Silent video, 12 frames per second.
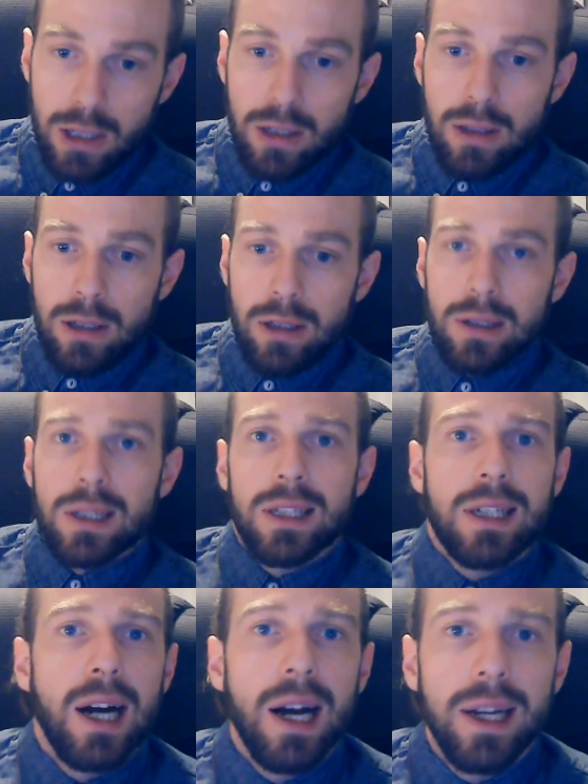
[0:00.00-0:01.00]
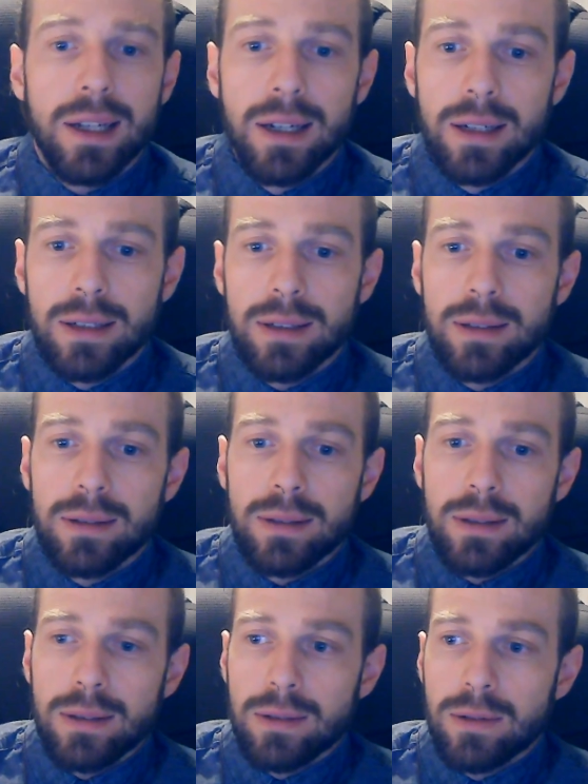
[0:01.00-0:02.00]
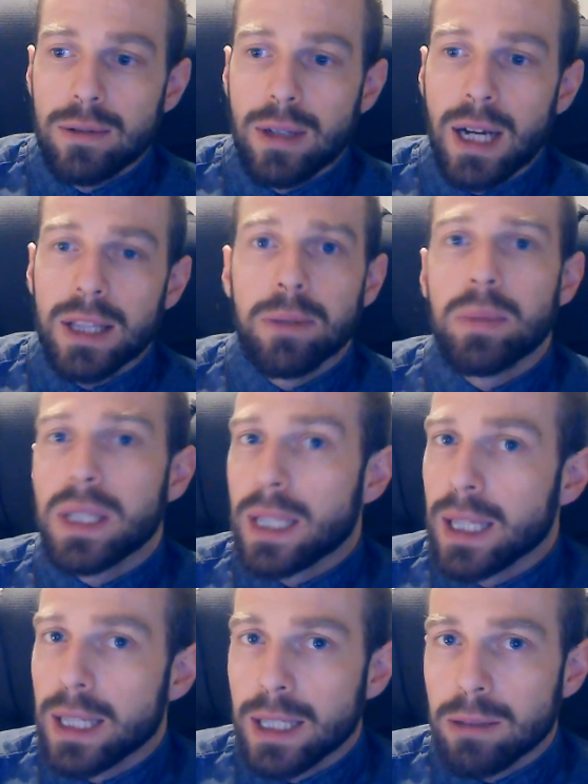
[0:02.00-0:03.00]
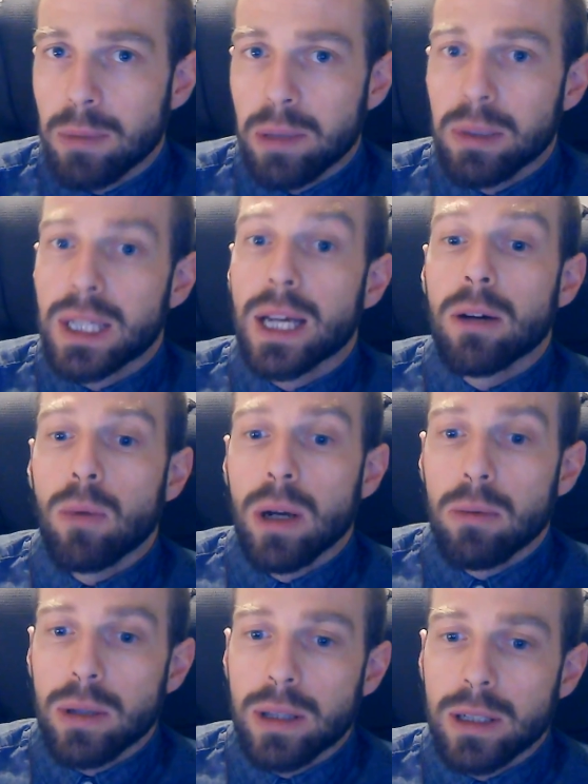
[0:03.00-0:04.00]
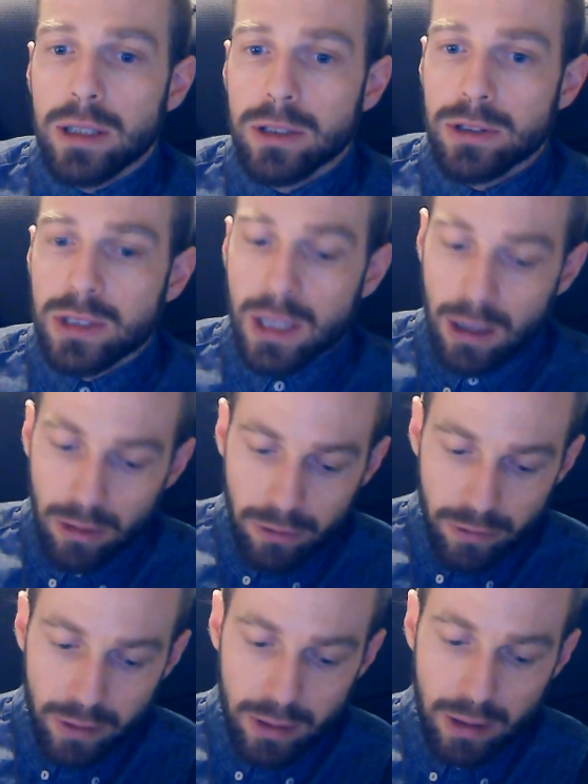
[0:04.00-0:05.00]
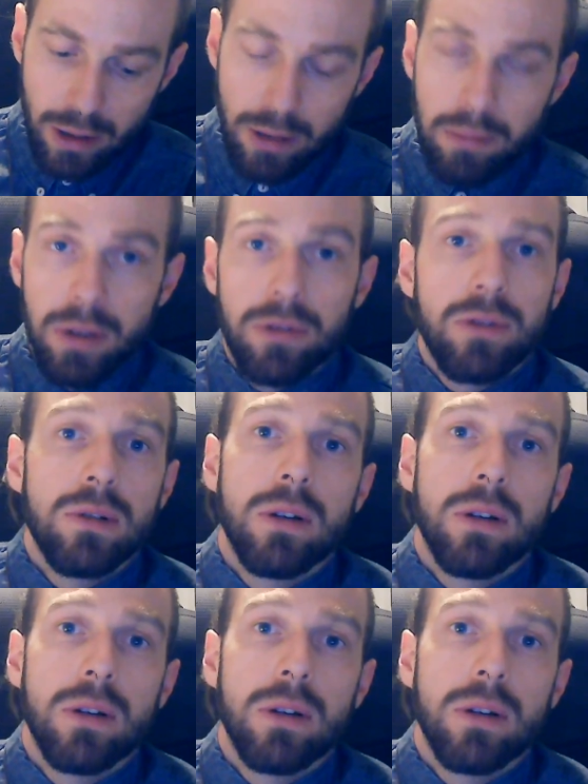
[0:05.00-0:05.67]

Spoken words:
you can kind of at the beginning maybe get away with it yourself if you've ever